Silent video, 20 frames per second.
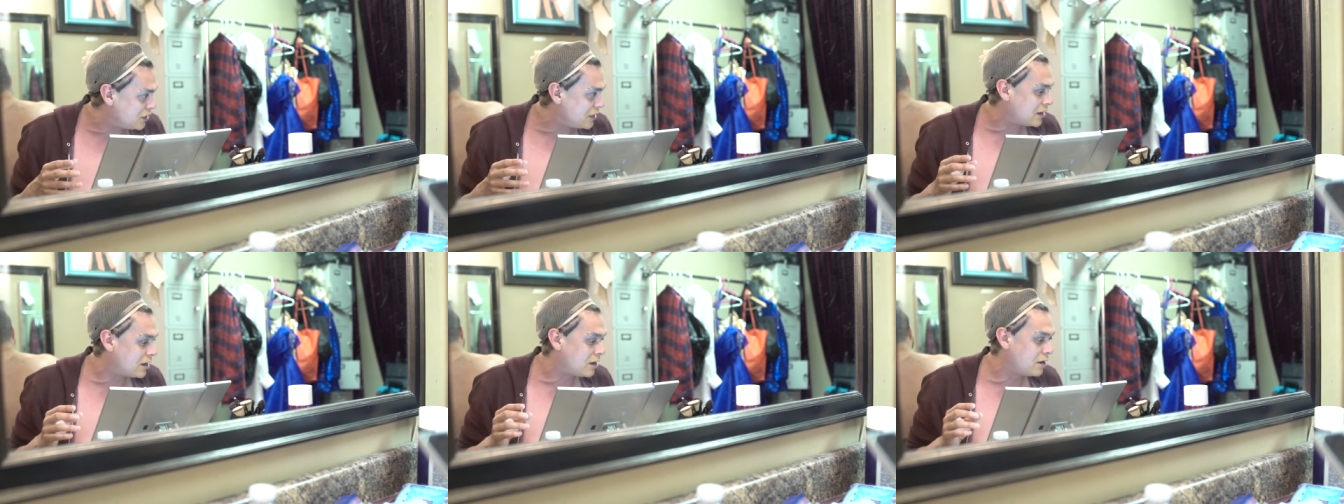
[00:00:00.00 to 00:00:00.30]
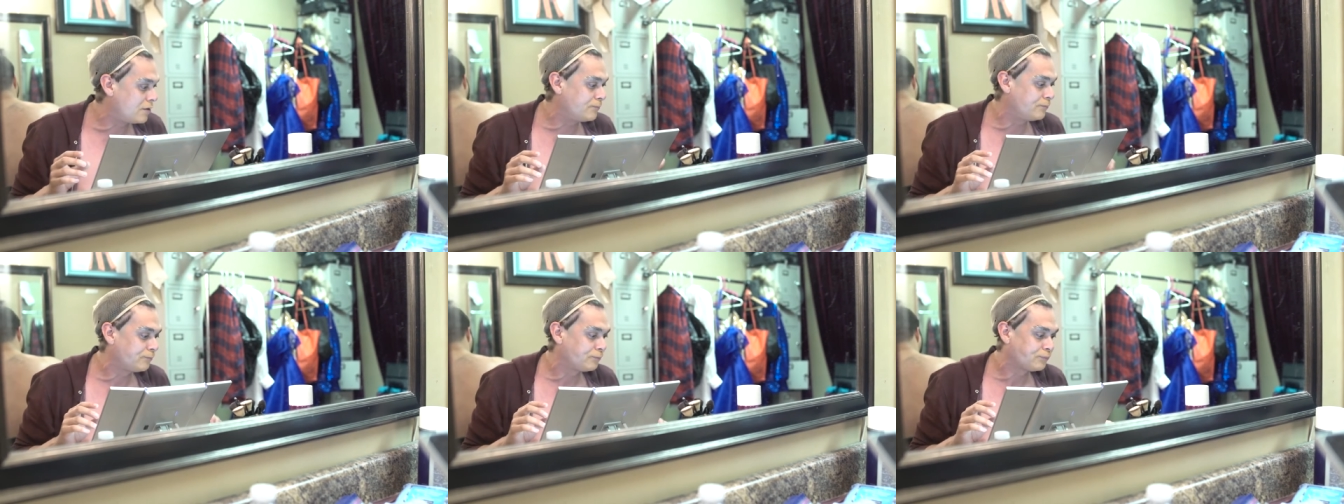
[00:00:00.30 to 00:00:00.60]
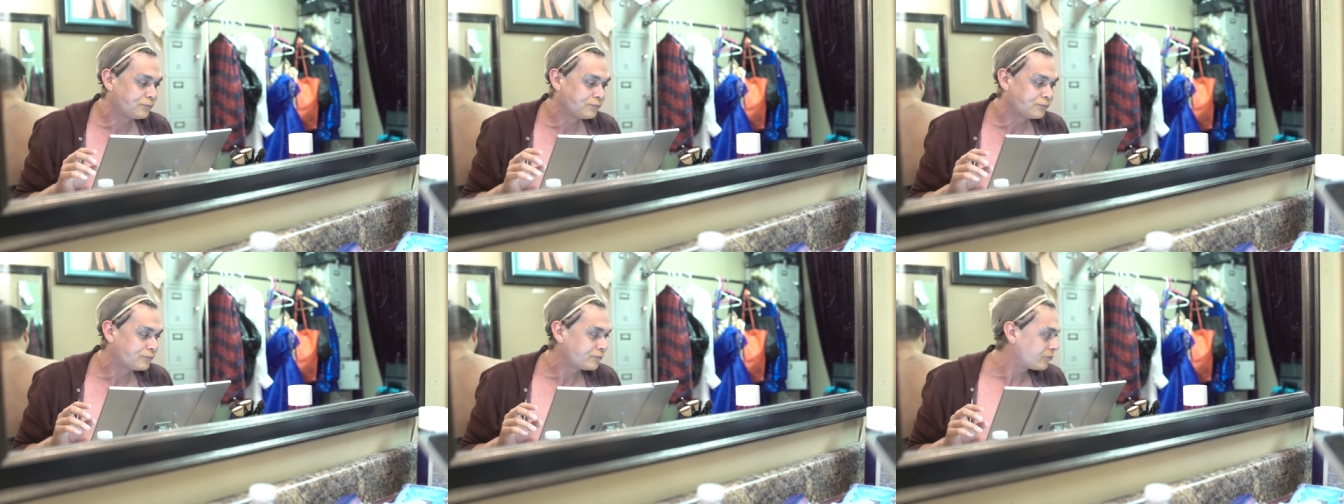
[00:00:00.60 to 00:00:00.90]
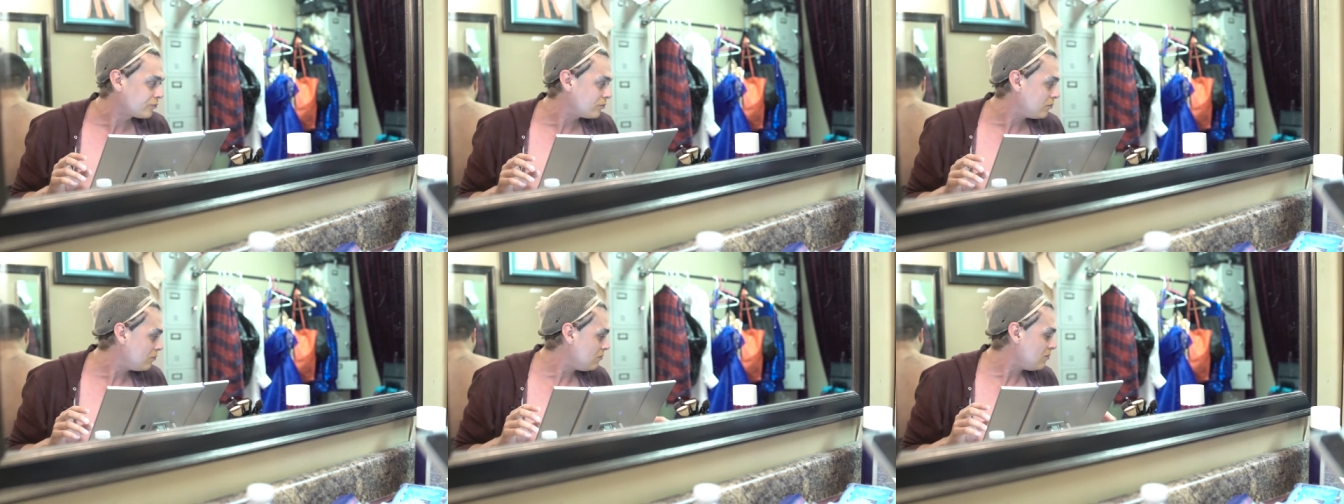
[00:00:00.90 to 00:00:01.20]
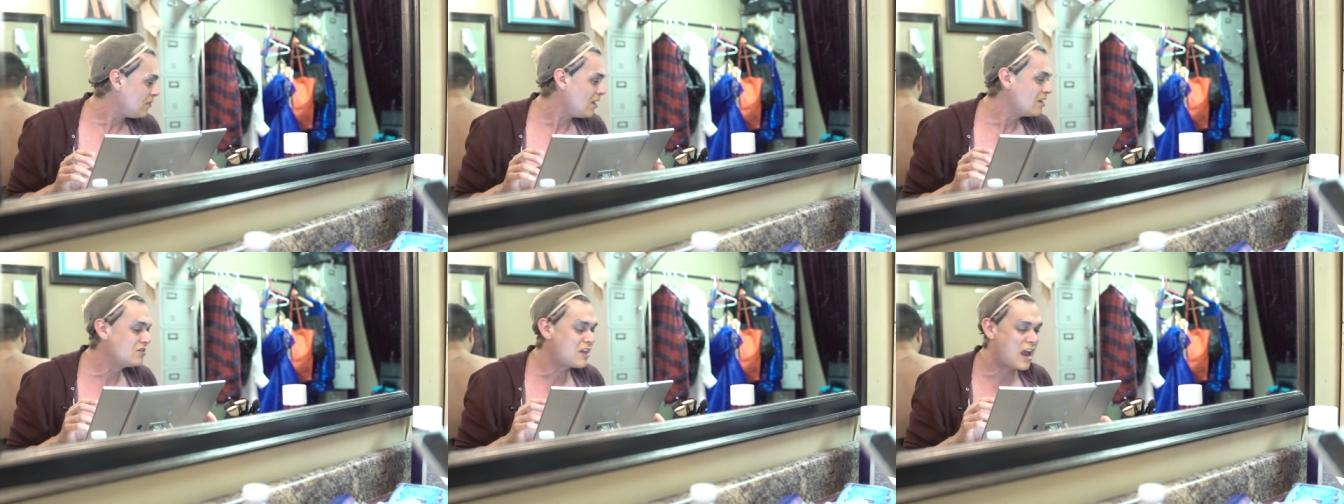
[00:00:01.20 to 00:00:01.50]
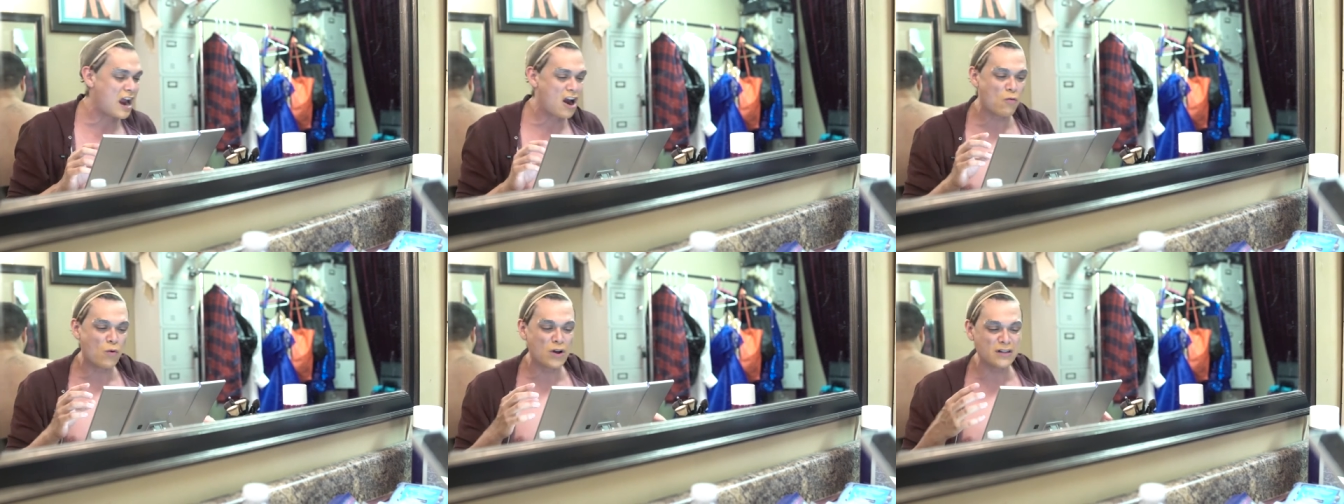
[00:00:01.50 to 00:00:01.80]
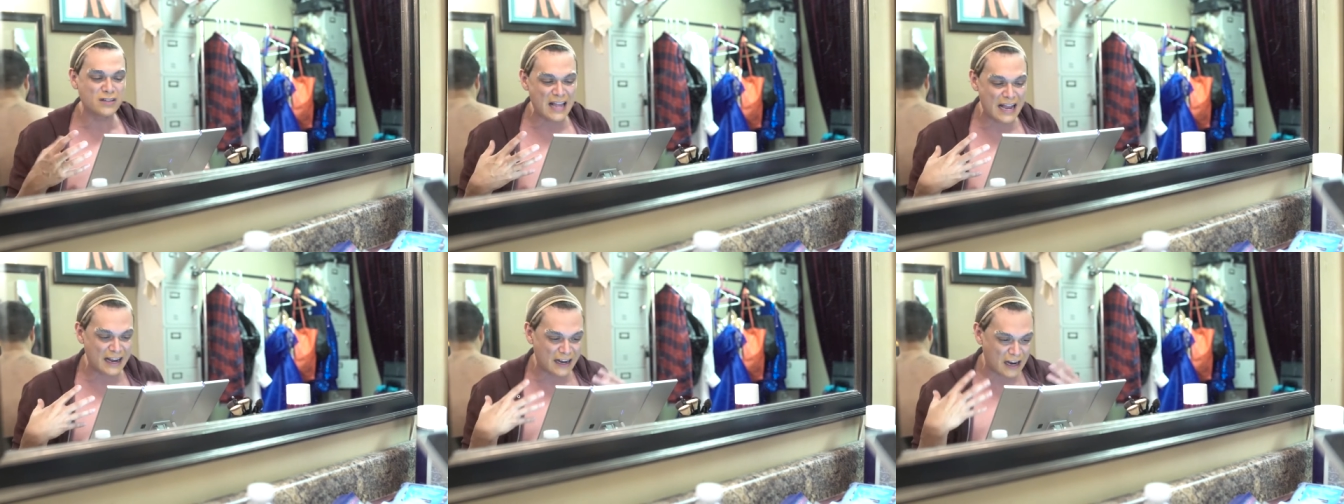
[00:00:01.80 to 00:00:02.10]
year, there
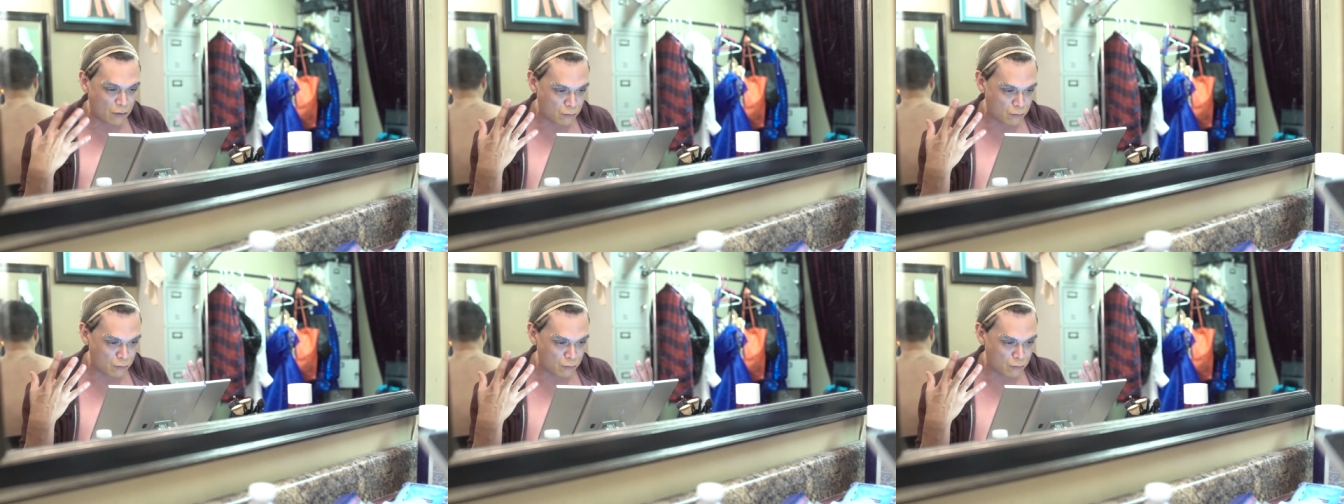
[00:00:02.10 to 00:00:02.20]
was like